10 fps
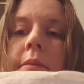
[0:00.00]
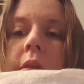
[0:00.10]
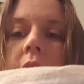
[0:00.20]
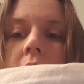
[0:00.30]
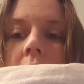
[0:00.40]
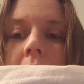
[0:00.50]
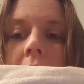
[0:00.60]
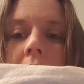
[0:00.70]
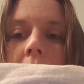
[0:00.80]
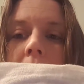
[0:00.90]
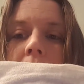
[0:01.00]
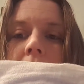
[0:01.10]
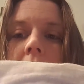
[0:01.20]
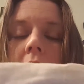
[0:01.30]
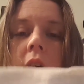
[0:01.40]
So there you go.
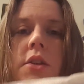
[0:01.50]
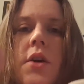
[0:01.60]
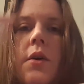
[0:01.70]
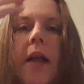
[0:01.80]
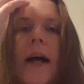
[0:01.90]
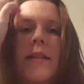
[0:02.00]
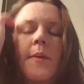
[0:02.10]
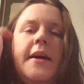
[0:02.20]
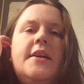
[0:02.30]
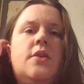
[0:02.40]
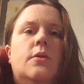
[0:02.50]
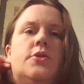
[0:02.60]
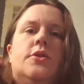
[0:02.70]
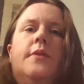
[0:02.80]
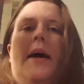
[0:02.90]
So last week I told
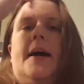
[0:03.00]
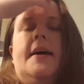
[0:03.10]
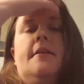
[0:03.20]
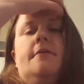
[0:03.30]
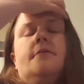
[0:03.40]
you that